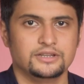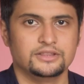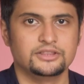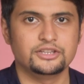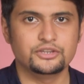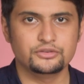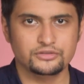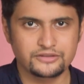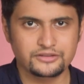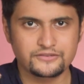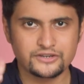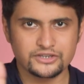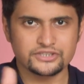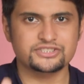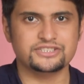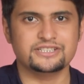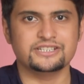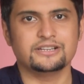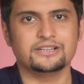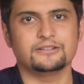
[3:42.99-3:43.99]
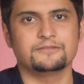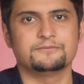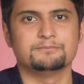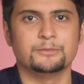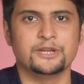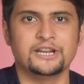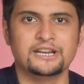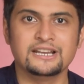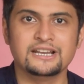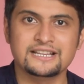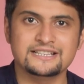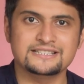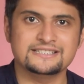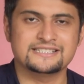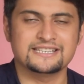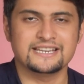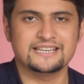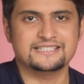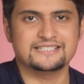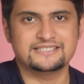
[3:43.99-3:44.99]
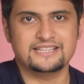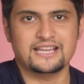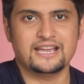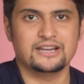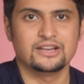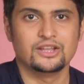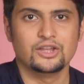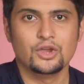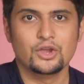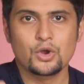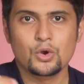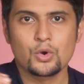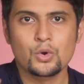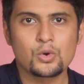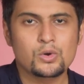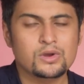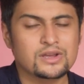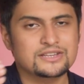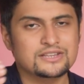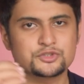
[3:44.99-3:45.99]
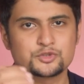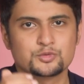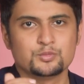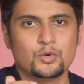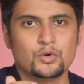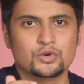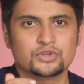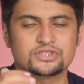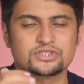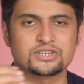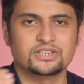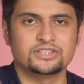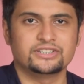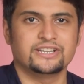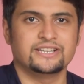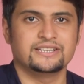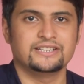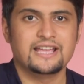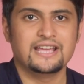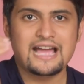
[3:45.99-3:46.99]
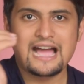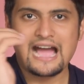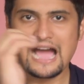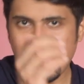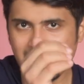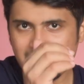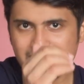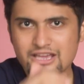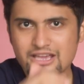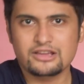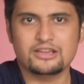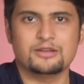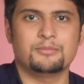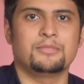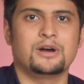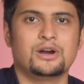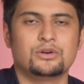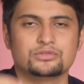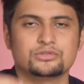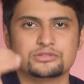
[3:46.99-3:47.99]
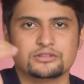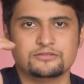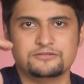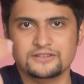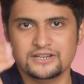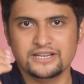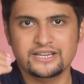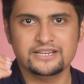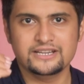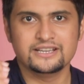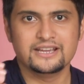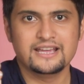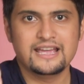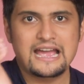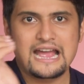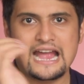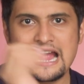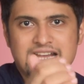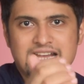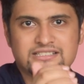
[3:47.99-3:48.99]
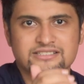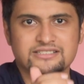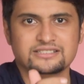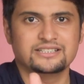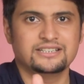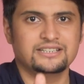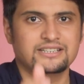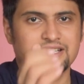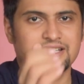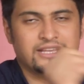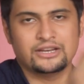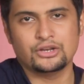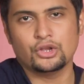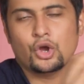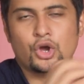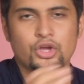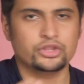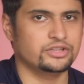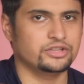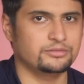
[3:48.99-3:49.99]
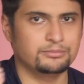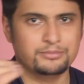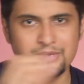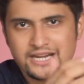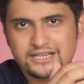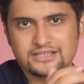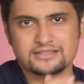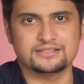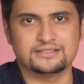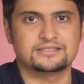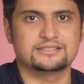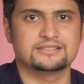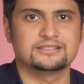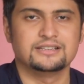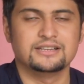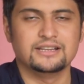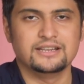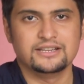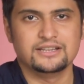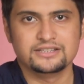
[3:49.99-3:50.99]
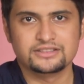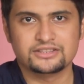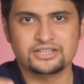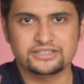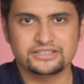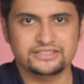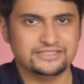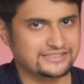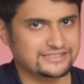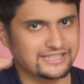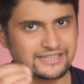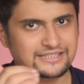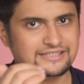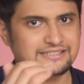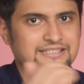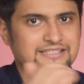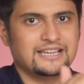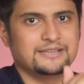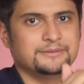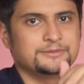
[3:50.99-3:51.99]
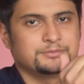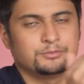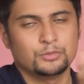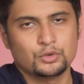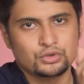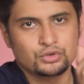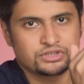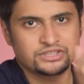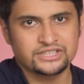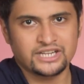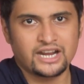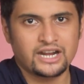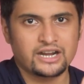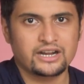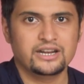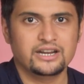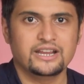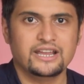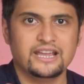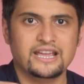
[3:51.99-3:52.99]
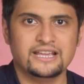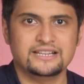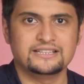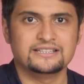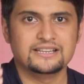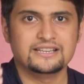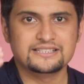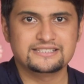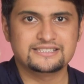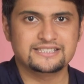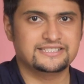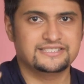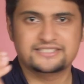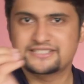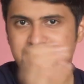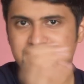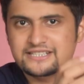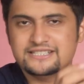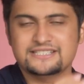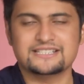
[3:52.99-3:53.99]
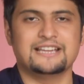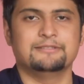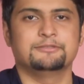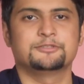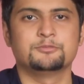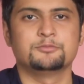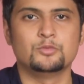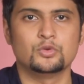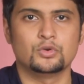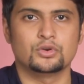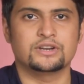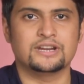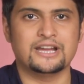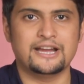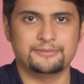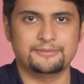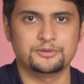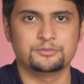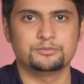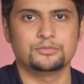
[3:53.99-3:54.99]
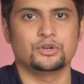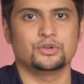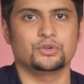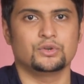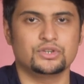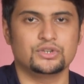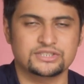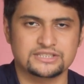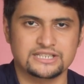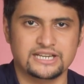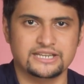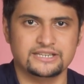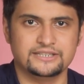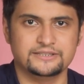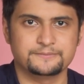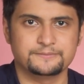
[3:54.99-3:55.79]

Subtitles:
The University of Maryland says that hookah smokes contain higher amount of lead, arsenic and other metals, 36 times more tar and 16 times more carbon monoxide.